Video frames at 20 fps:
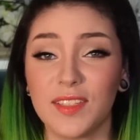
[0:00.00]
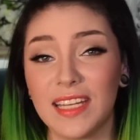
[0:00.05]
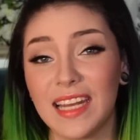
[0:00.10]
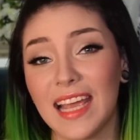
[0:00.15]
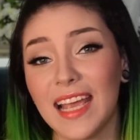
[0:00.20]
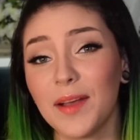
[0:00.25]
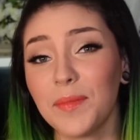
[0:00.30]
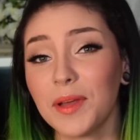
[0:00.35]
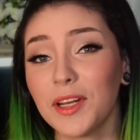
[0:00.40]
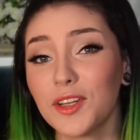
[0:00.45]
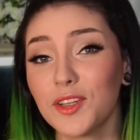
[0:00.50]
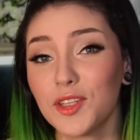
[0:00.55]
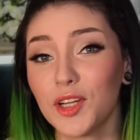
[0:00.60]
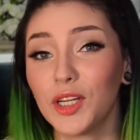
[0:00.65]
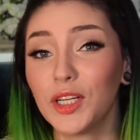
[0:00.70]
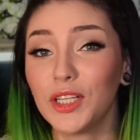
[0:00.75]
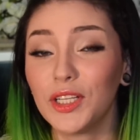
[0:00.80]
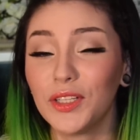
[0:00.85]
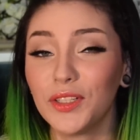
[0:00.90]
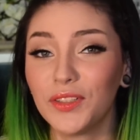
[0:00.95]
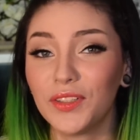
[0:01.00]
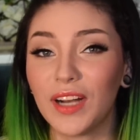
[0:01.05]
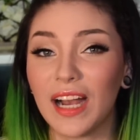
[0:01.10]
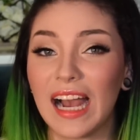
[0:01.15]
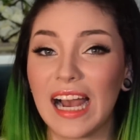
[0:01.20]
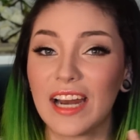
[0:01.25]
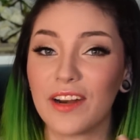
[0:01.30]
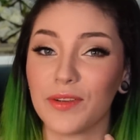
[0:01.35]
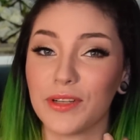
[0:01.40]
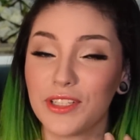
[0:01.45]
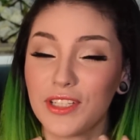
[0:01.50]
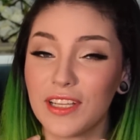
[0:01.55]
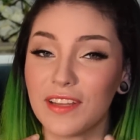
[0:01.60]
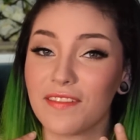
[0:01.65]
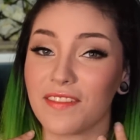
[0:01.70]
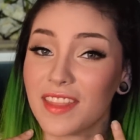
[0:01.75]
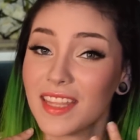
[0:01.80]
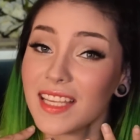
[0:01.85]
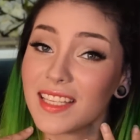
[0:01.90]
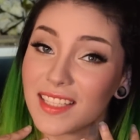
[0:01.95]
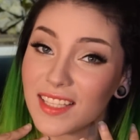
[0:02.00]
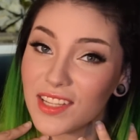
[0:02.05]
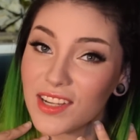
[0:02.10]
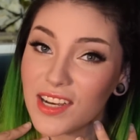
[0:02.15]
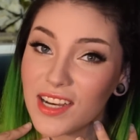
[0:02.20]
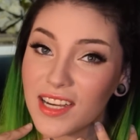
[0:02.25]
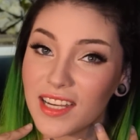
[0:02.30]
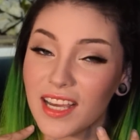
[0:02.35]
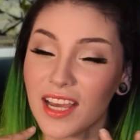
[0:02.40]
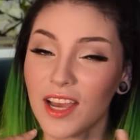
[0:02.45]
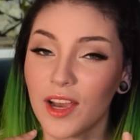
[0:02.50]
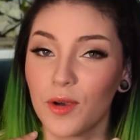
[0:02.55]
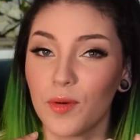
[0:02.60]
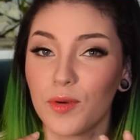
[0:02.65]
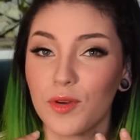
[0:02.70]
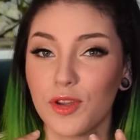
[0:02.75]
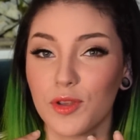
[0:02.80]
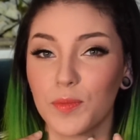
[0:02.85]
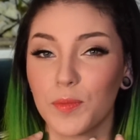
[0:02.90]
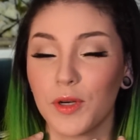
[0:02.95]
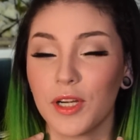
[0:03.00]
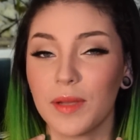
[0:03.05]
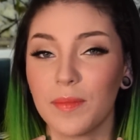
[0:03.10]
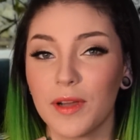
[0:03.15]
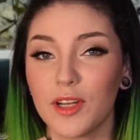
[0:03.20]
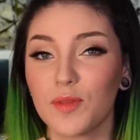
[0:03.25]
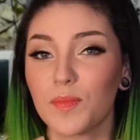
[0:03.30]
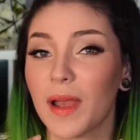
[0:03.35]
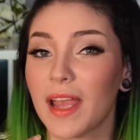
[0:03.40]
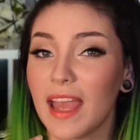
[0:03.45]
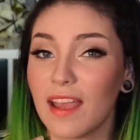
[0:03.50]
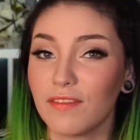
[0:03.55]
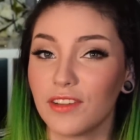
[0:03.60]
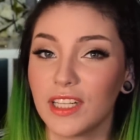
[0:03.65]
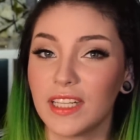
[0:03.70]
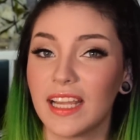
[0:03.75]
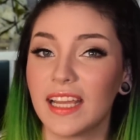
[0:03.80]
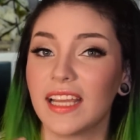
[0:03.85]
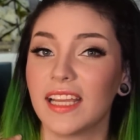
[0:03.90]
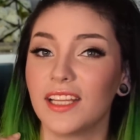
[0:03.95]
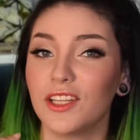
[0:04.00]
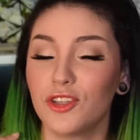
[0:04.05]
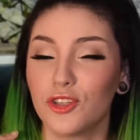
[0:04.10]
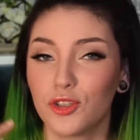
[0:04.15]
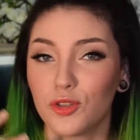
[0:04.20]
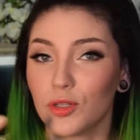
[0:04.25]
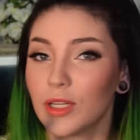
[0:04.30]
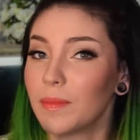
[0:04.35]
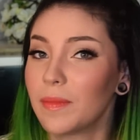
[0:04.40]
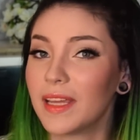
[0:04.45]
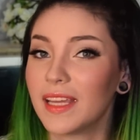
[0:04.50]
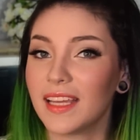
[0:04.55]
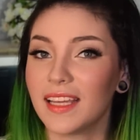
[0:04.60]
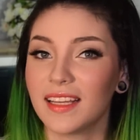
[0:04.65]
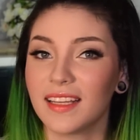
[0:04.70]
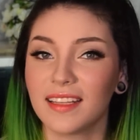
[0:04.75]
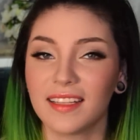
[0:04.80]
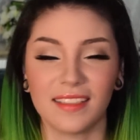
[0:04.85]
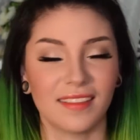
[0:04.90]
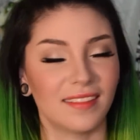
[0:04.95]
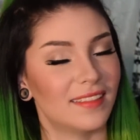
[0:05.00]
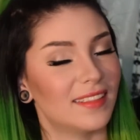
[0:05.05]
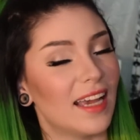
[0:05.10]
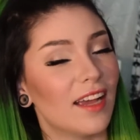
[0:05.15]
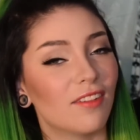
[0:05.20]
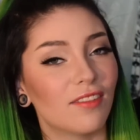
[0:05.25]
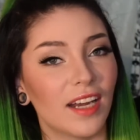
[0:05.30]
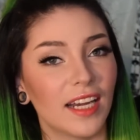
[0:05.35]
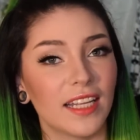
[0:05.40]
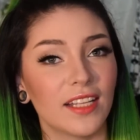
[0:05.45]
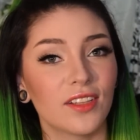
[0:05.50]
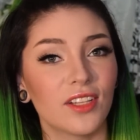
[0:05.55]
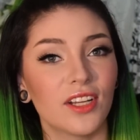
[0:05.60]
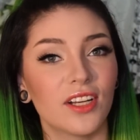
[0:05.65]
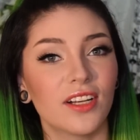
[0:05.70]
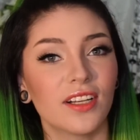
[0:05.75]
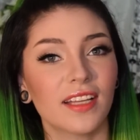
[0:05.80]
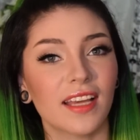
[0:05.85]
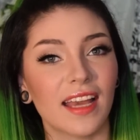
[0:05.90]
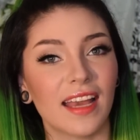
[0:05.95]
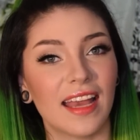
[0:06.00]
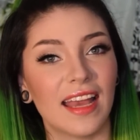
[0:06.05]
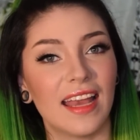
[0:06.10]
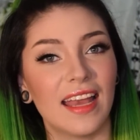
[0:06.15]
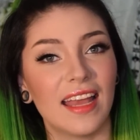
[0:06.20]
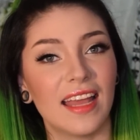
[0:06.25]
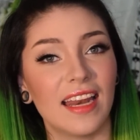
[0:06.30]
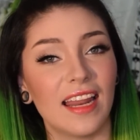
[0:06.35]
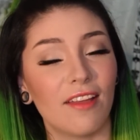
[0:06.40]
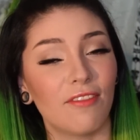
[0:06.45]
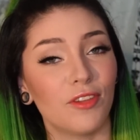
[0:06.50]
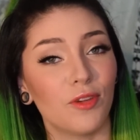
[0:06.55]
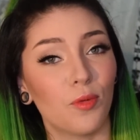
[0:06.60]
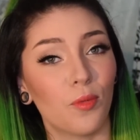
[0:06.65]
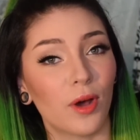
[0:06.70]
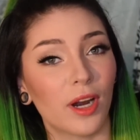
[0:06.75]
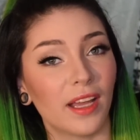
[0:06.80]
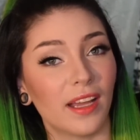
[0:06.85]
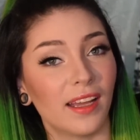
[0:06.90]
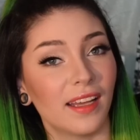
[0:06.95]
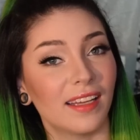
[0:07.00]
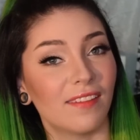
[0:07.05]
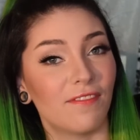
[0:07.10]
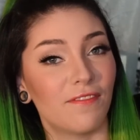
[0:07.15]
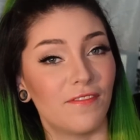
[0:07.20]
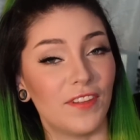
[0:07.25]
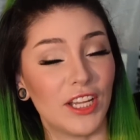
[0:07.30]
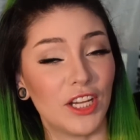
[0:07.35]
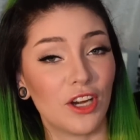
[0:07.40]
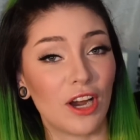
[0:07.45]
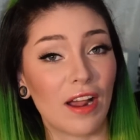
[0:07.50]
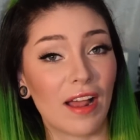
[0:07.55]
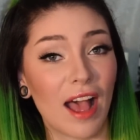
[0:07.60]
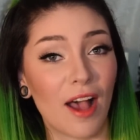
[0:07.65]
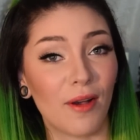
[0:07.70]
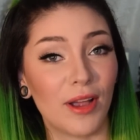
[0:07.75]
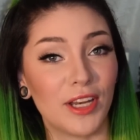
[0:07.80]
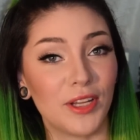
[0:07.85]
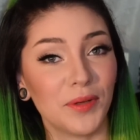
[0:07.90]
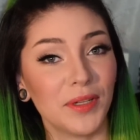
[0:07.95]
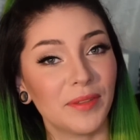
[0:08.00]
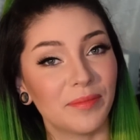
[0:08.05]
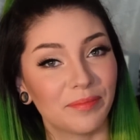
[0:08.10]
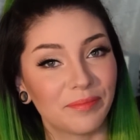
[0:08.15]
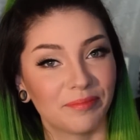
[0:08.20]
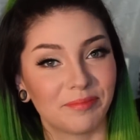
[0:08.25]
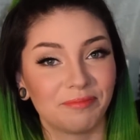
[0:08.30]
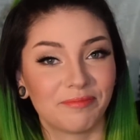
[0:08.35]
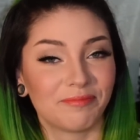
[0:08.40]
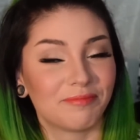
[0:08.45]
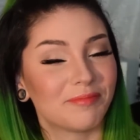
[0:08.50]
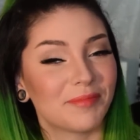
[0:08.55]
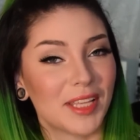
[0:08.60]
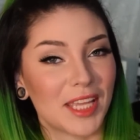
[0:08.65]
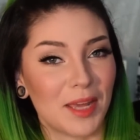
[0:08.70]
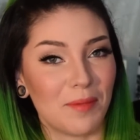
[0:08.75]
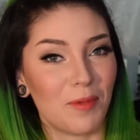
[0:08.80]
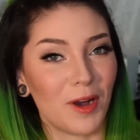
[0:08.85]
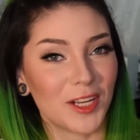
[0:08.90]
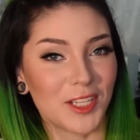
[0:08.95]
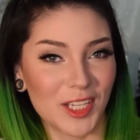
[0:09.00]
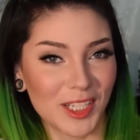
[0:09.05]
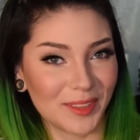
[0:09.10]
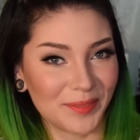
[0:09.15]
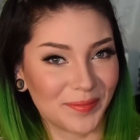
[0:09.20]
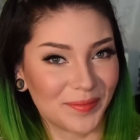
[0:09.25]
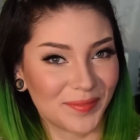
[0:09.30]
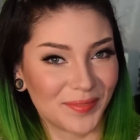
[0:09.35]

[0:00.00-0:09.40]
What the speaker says: today I'm going to show you how to achieve this look, which is pretty much my everyday streaming get ready look, and if you want to figure out how I do it, keep watching.